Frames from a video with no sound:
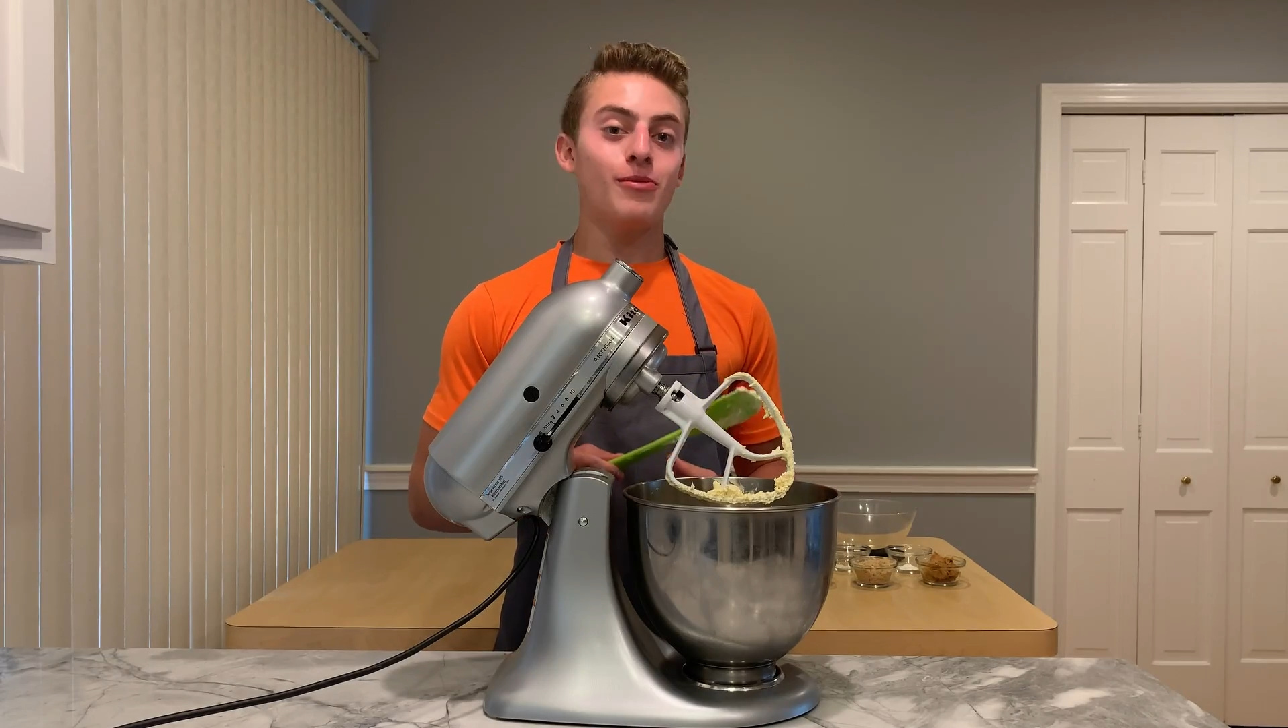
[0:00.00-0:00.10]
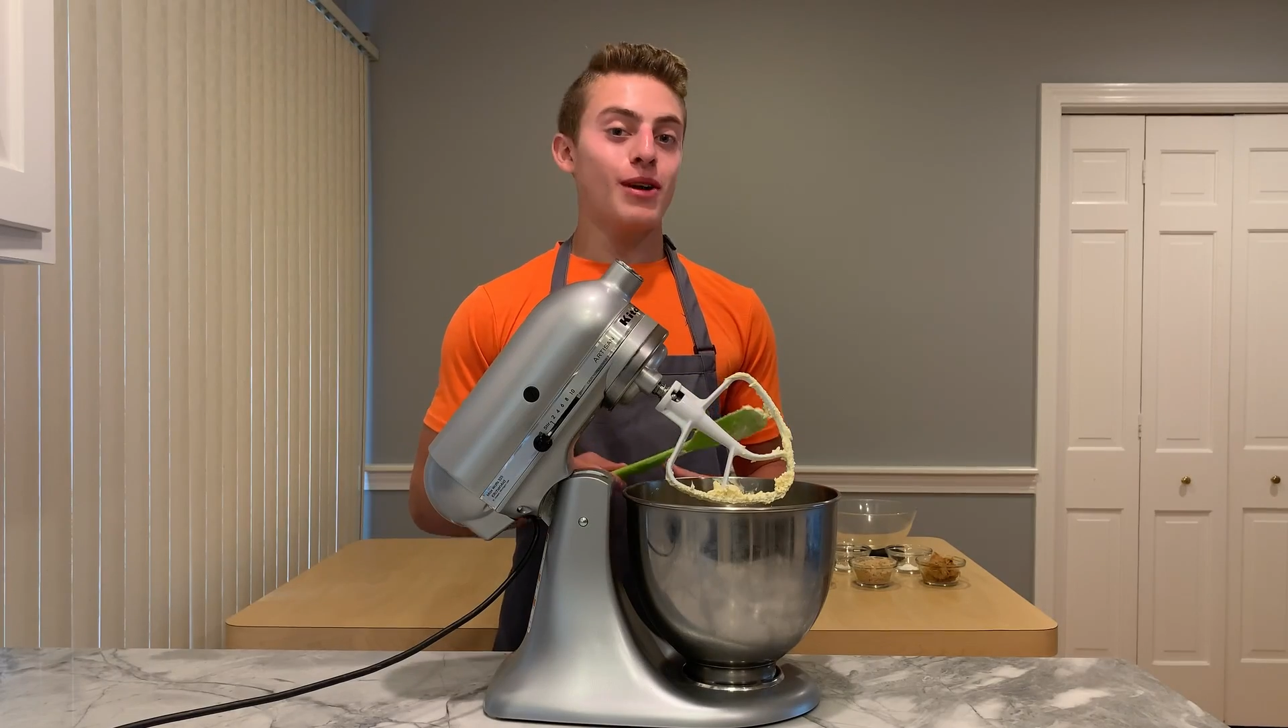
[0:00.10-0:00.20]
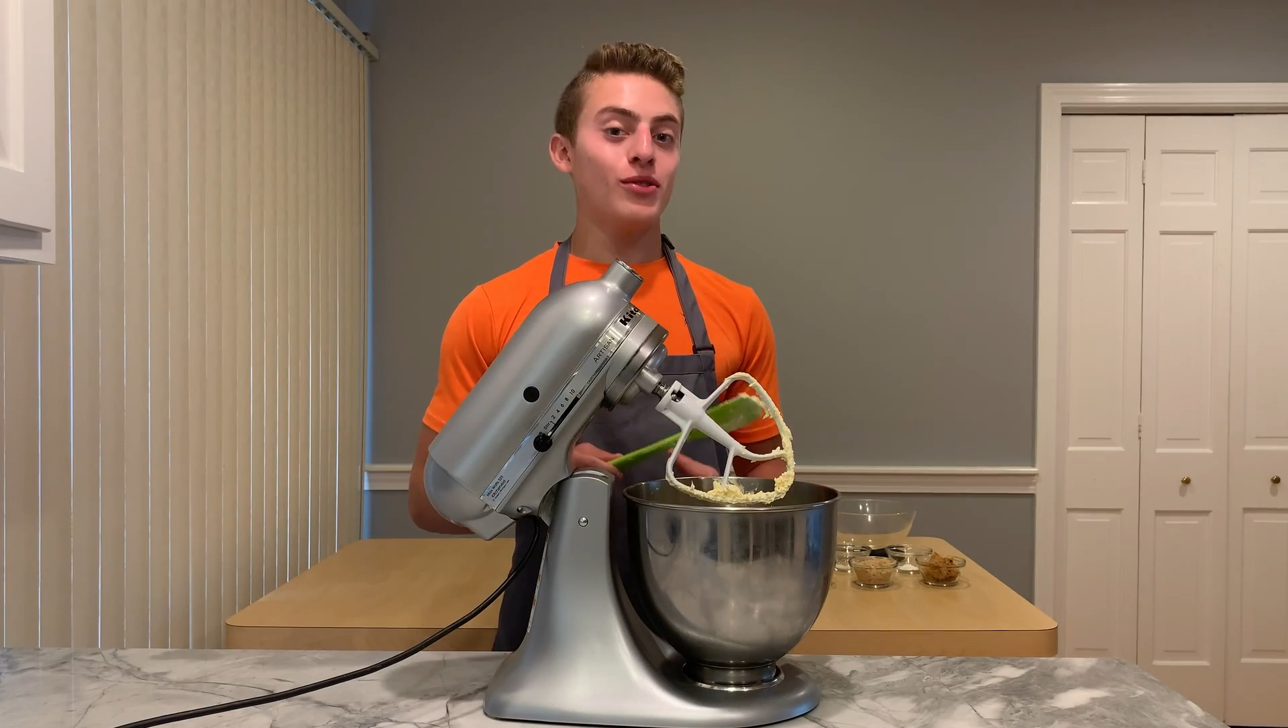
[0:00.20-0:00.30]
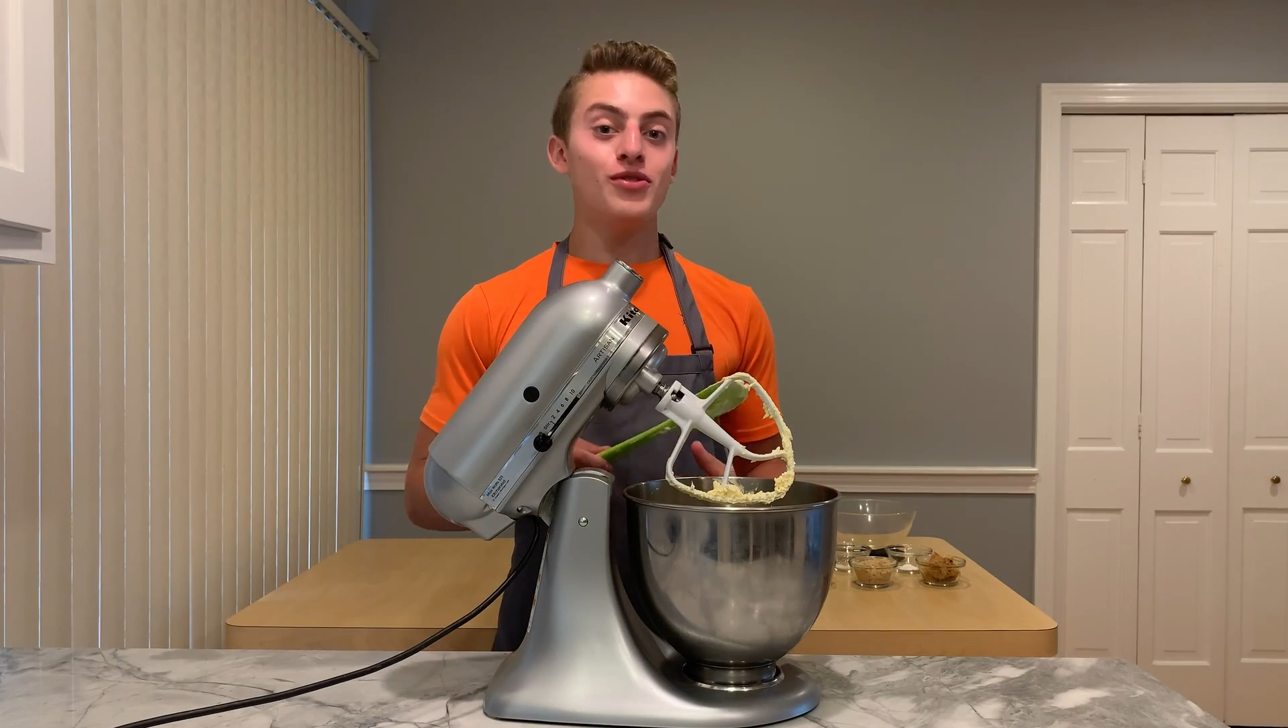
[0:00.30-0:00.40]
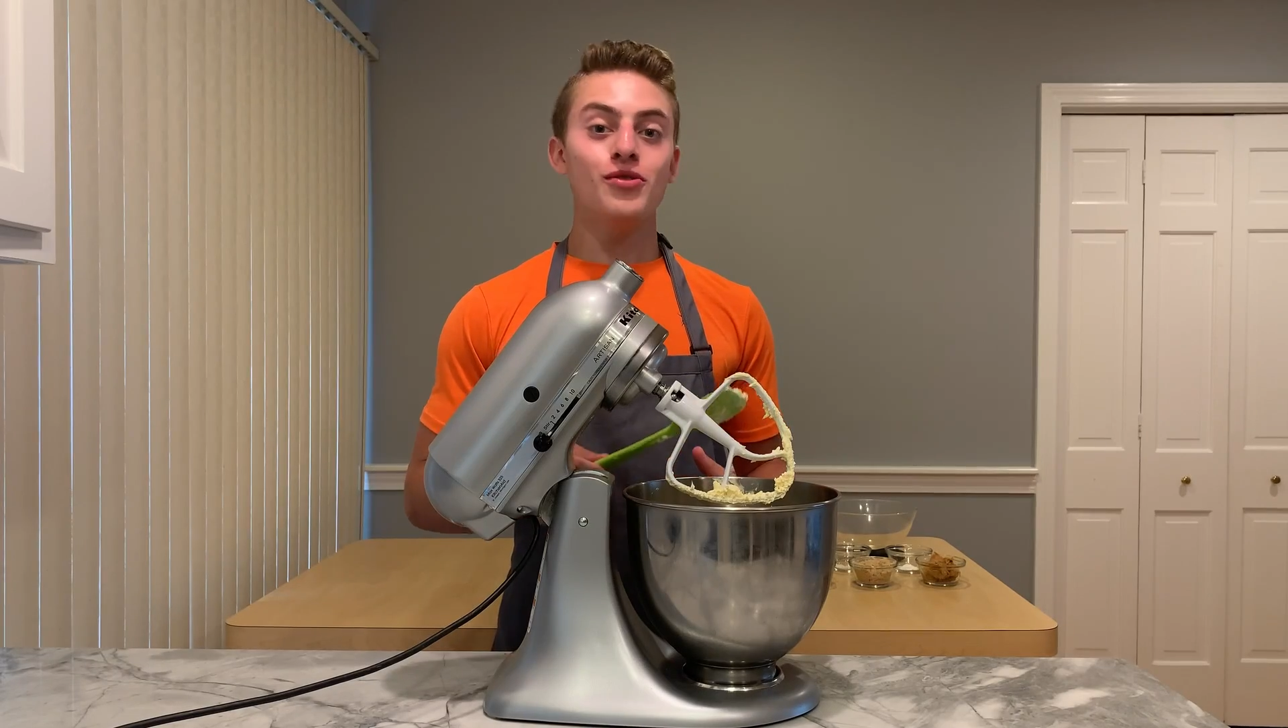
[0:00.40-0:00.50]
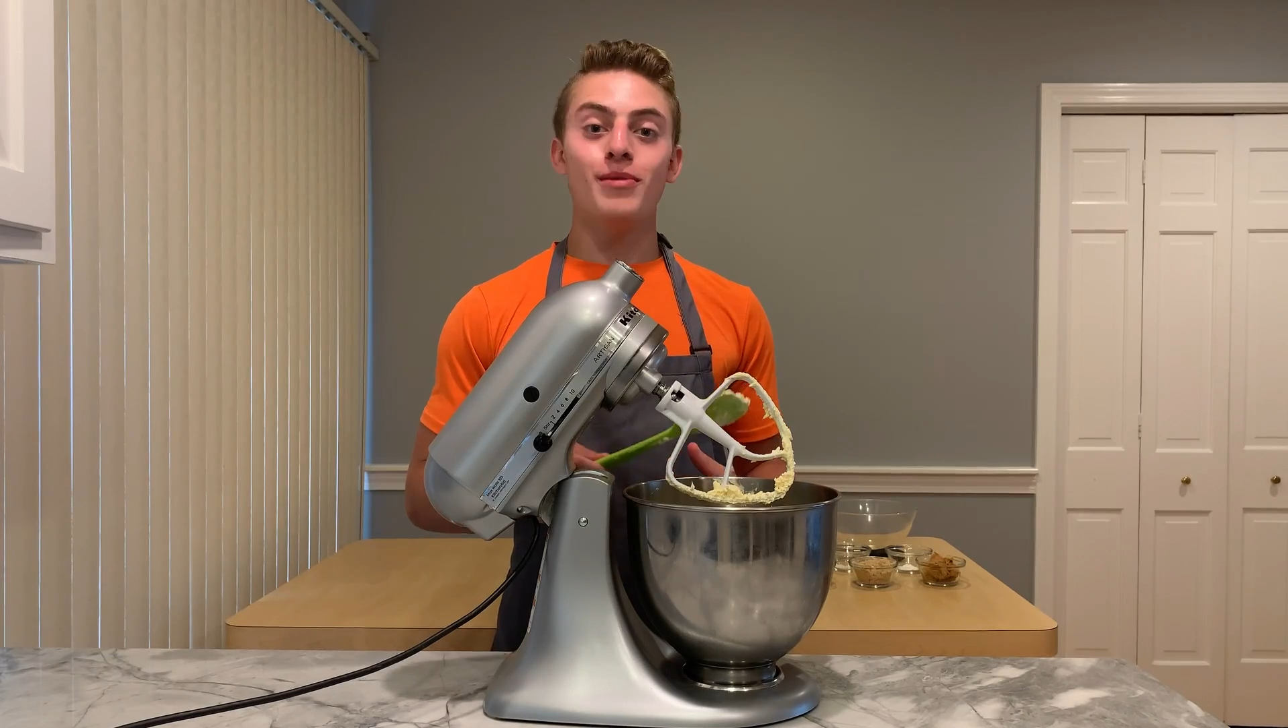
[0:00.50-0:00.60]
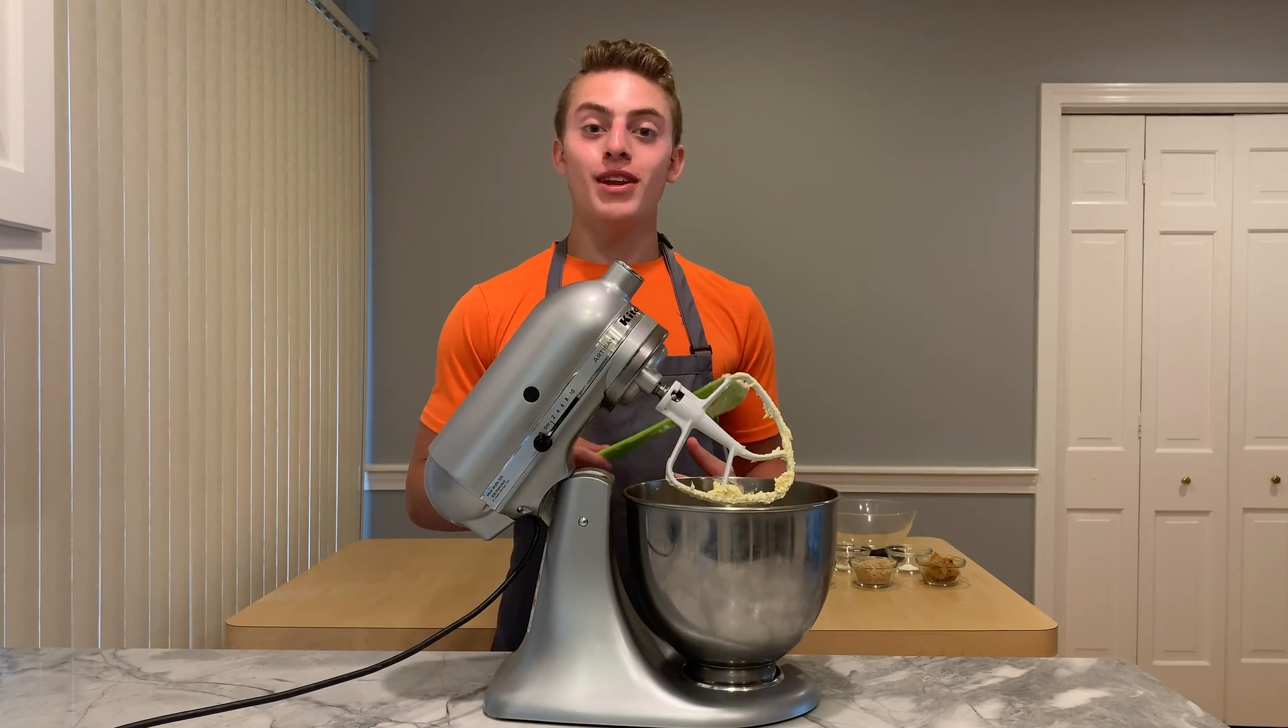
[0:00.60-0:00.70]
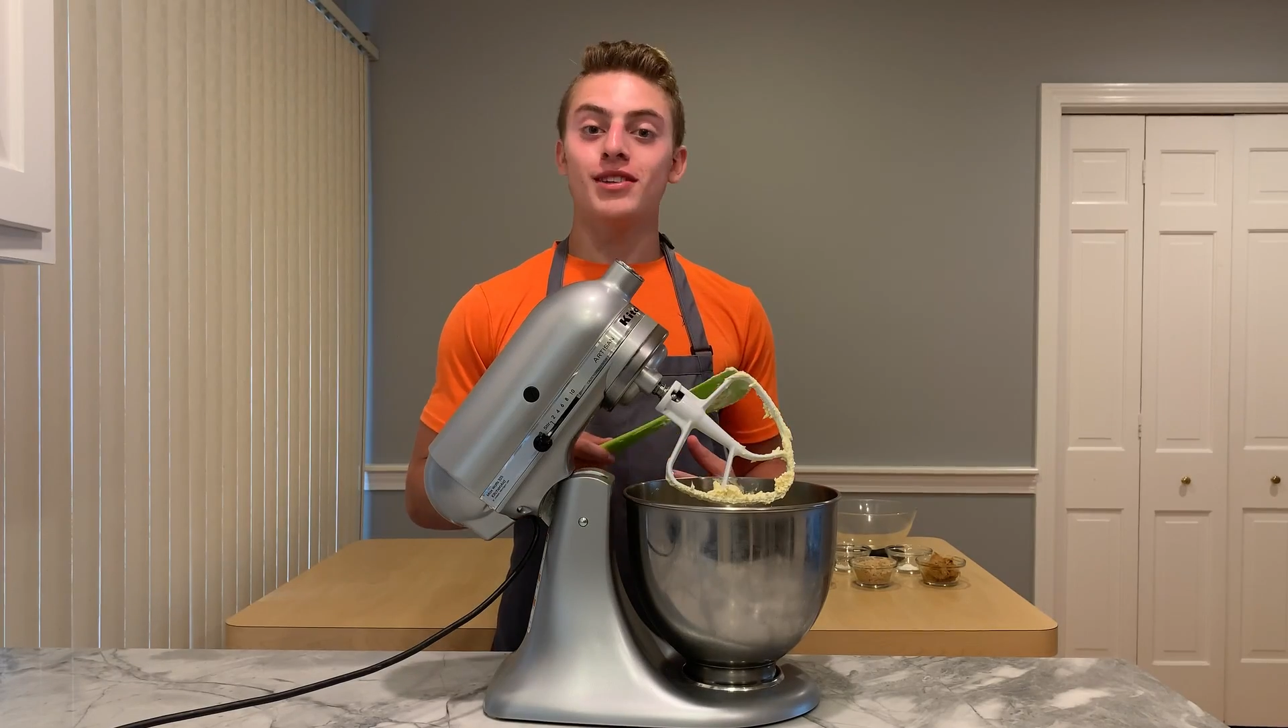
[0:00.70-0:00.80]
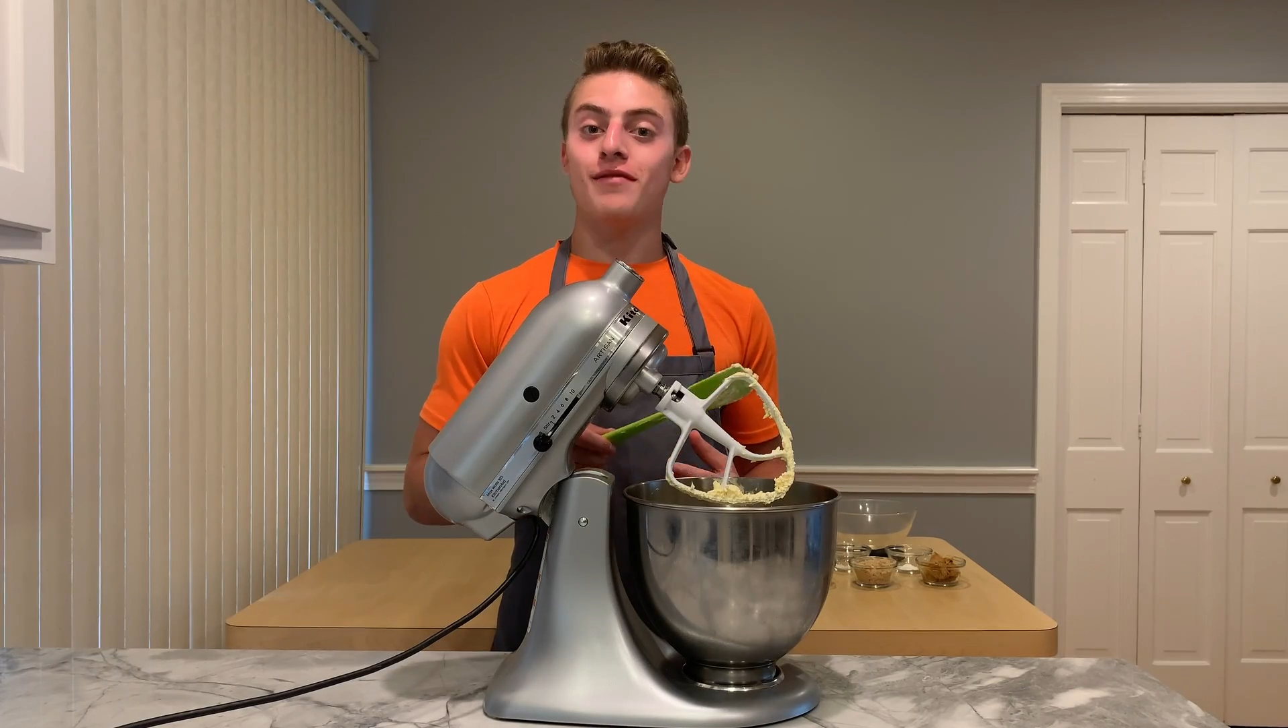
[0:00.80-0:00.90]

about 2 minutes